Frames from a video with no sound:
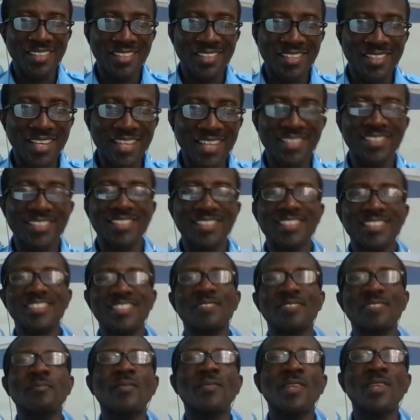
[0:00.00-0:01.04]
Yes,
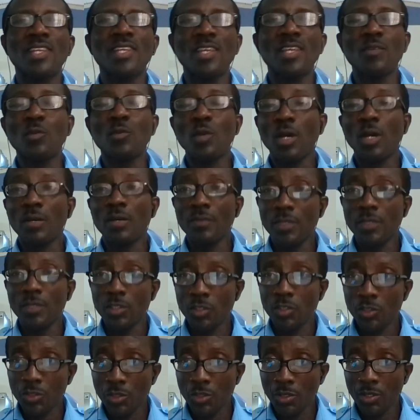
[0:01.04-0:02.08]
if you have a
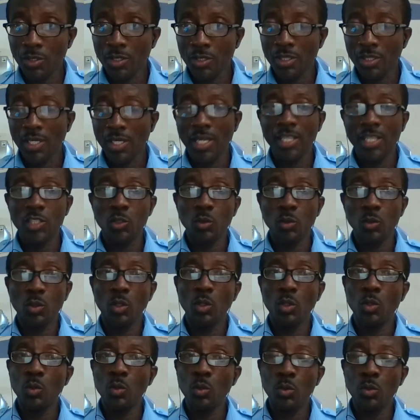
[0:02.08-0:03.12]
stroke and you
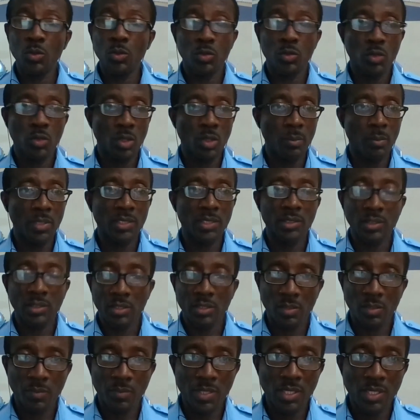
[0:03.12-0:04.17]
lose your ability to
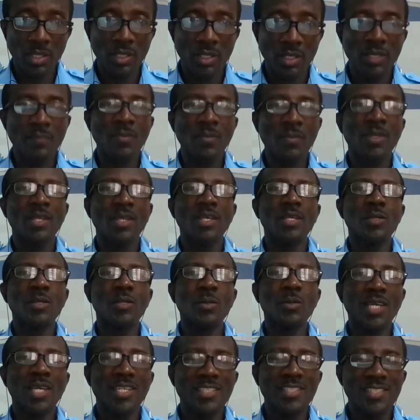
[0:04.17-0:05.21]
speak, you
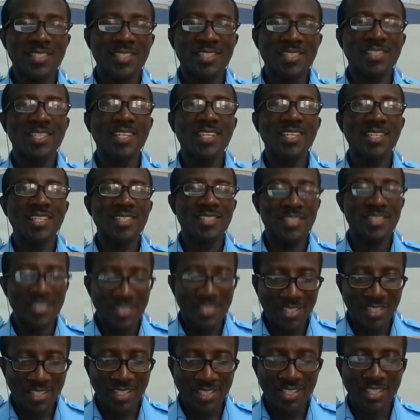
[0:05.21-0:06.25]
can still
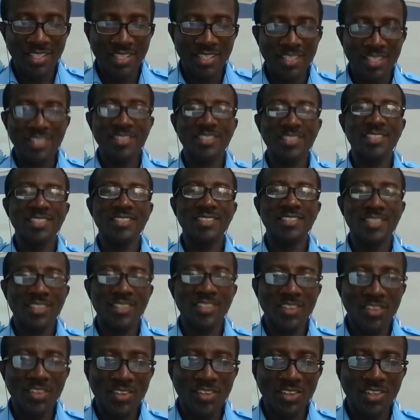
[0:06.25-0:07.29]
sing. Isn't
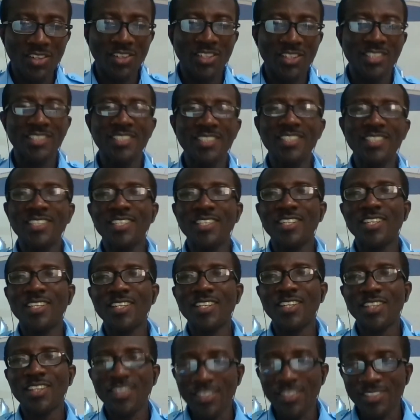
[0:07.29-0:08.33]
God
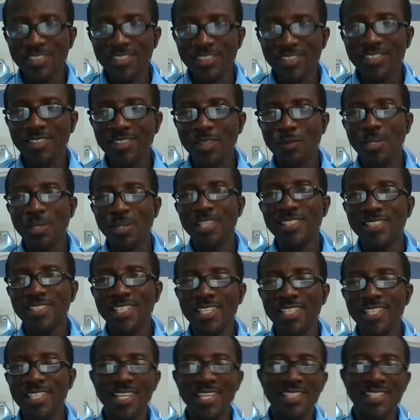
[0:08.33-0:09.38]
awesome? say
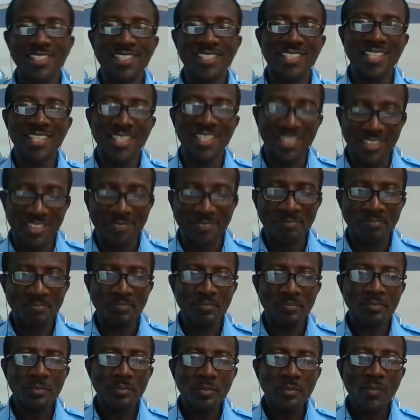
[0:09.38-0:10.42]
yes, yes.
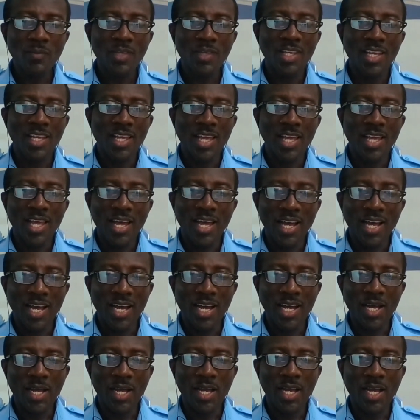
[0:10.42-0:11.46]

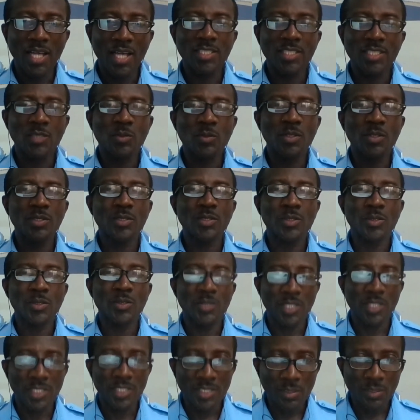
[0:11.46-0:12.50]
I just want to,
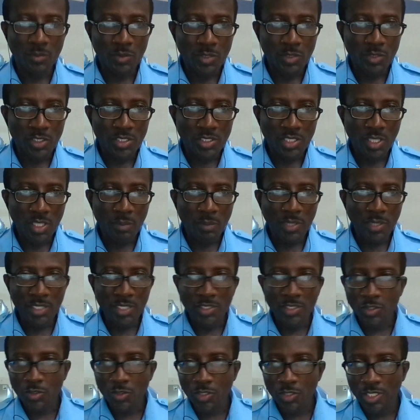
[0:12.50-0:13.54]
yes, I'm going to share my
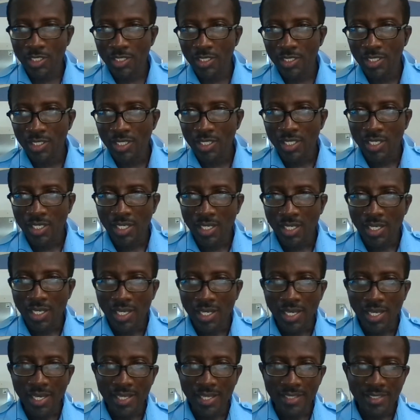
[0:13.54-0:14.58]
screen
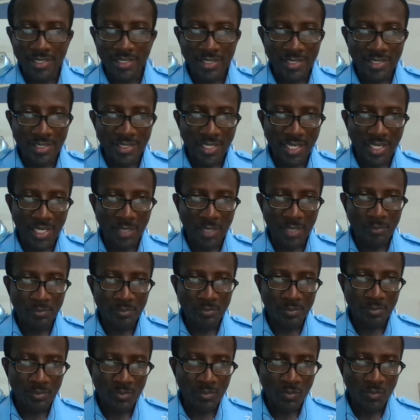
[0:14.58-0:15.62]
at this
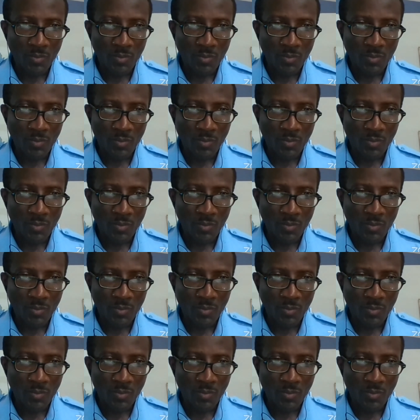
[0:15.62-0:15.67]
time.